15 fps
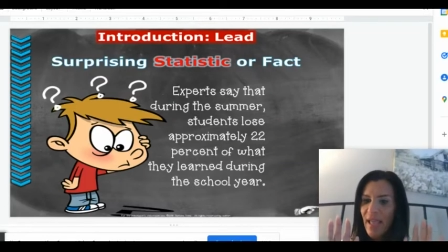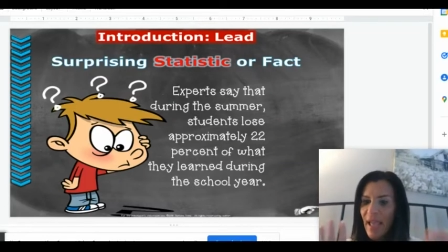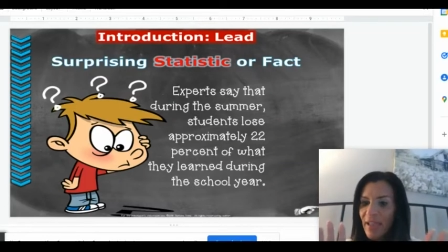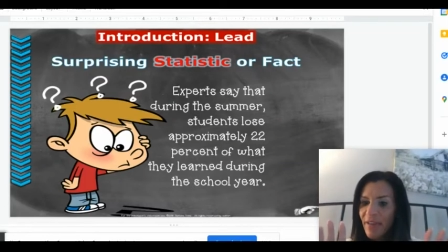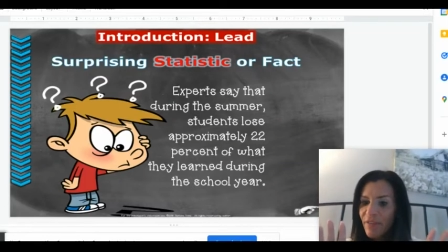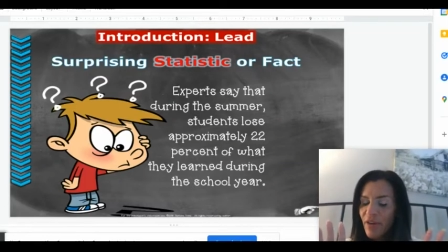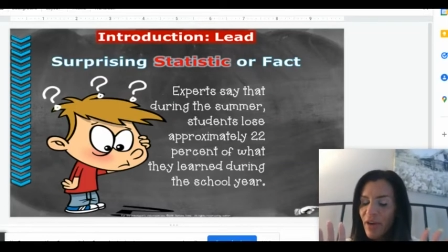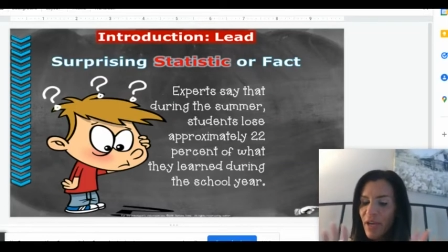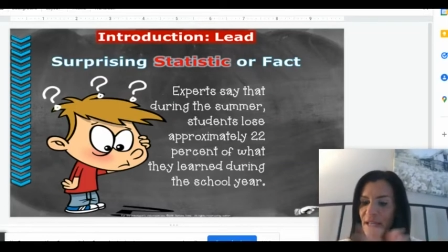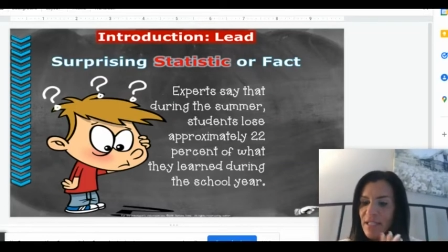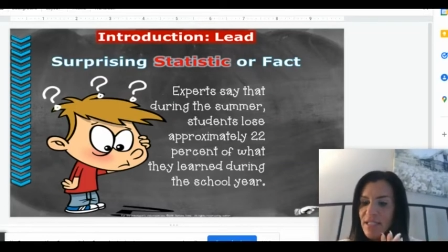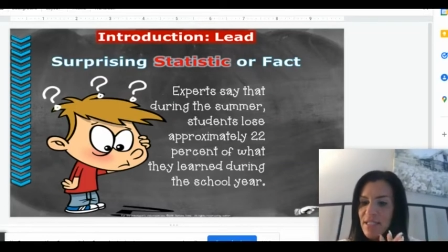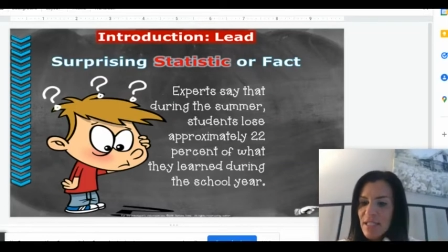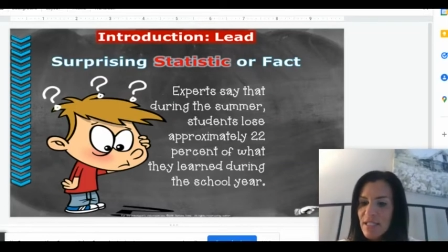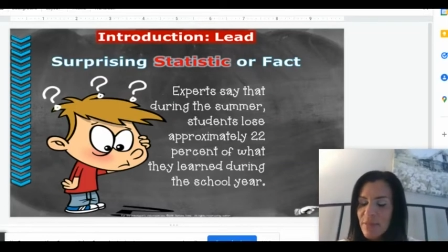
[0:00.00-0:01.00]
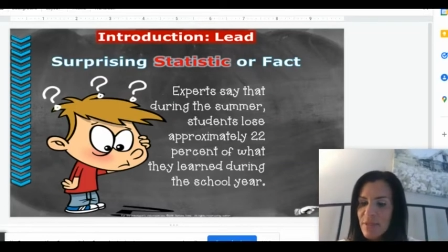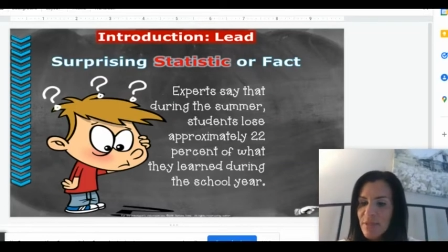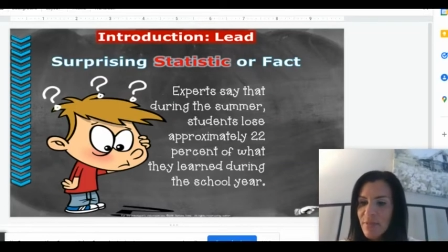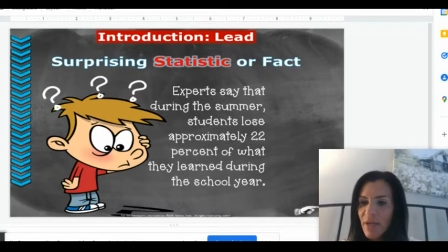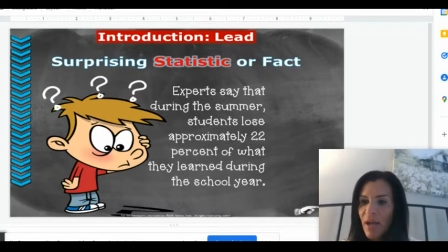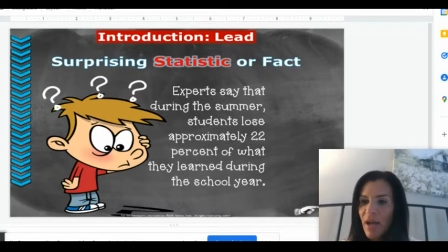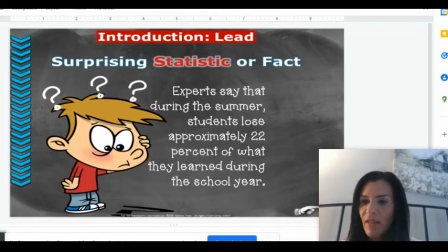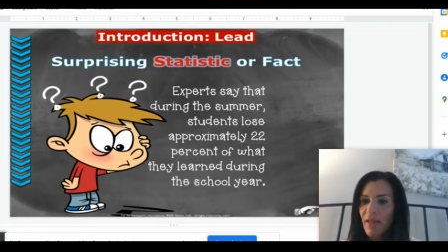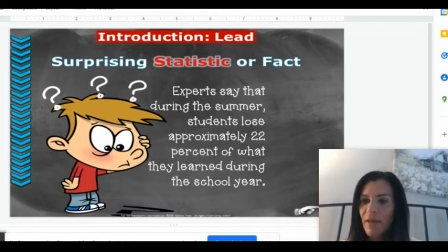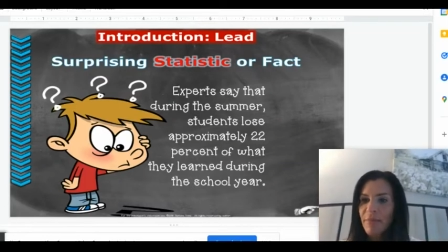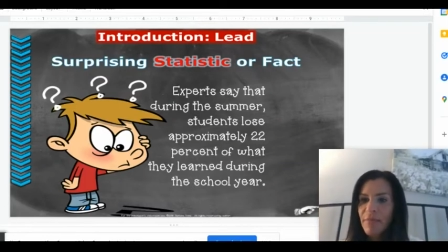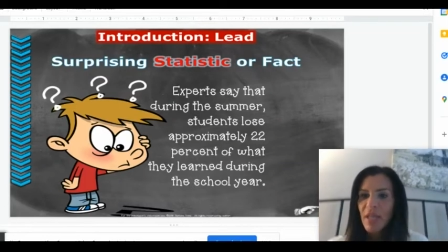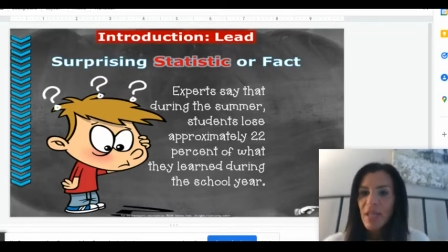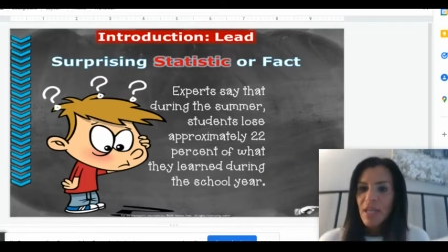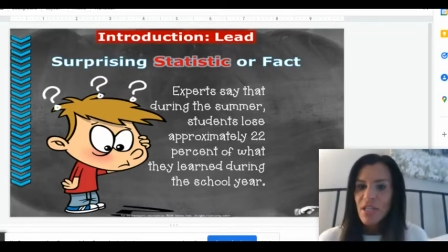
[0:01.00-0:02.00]
Hey friends, it's Miss
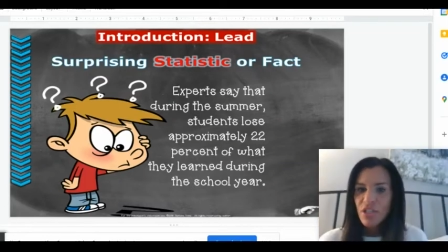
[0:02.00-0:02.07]
McCollum.